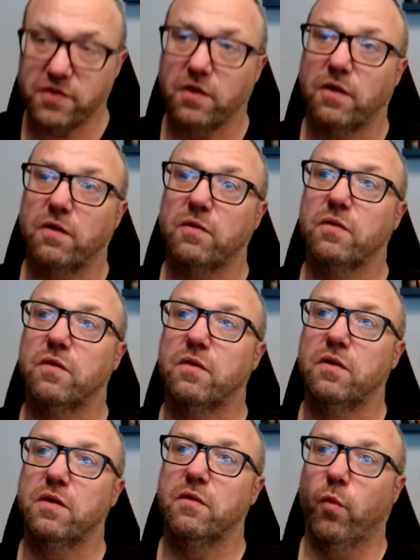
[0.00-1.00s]
So
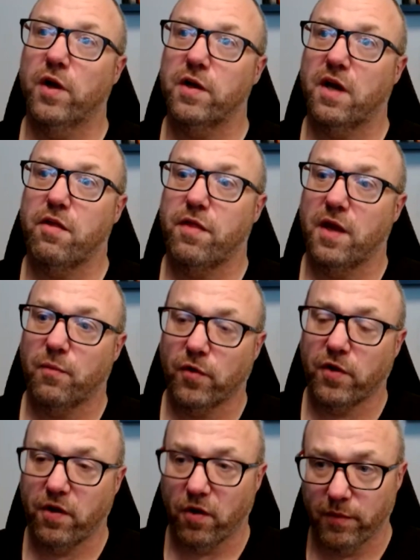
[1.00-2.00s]
what I think
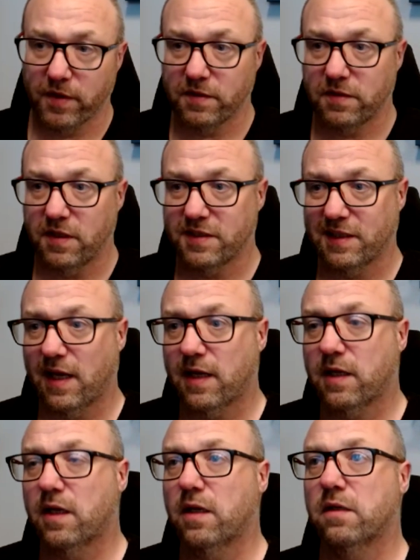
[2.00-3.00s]
procurement is
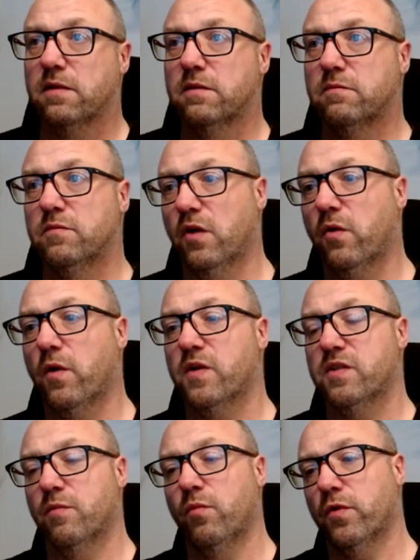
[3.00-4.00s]
lacking
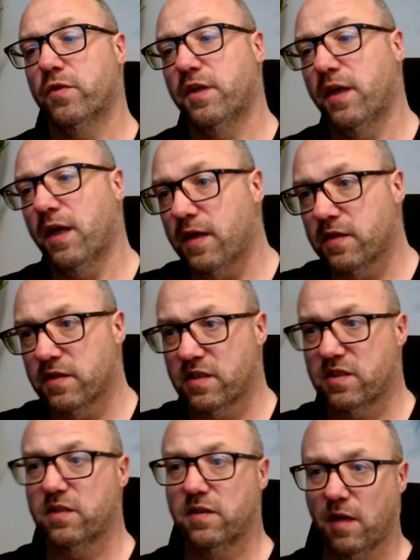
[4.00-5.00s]
across the board today
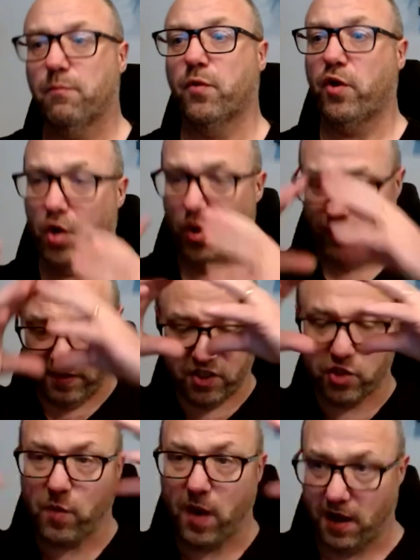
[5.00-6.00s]
is that procurement
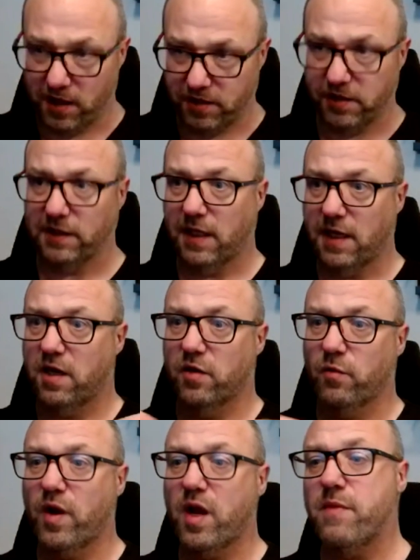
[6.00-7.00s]
strategy layer.
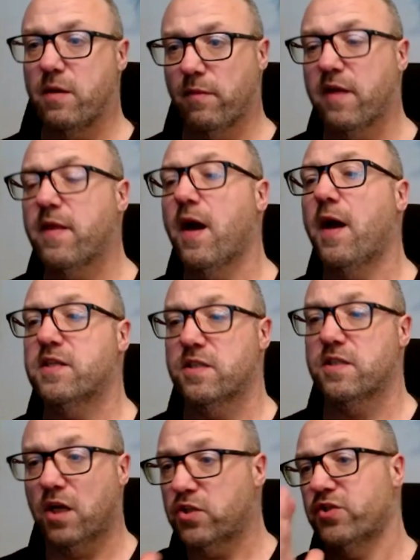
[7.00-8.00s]
And what I mean by that is
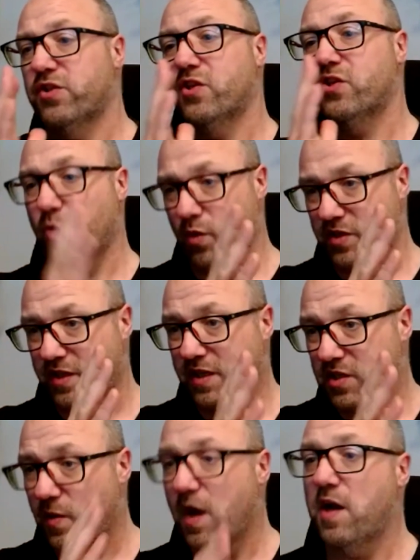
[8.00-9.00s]
not just a sourcing
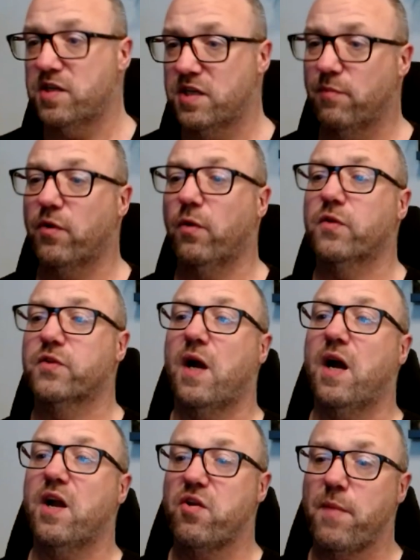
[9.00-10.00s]
strategy, but also
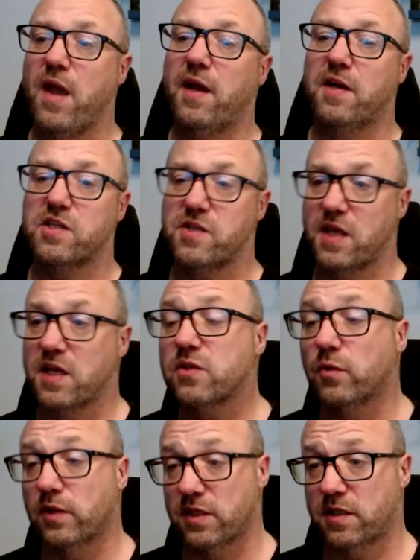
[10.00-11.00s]
how you manage things
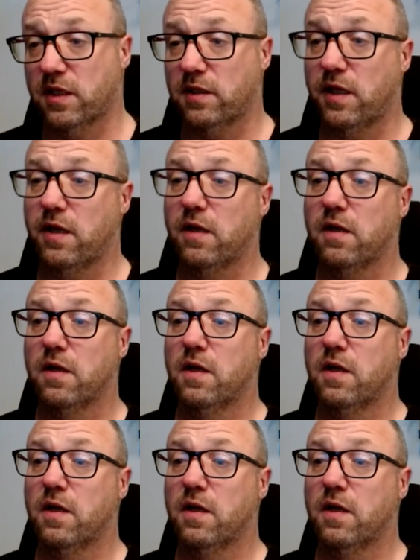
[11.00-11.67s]
holistically.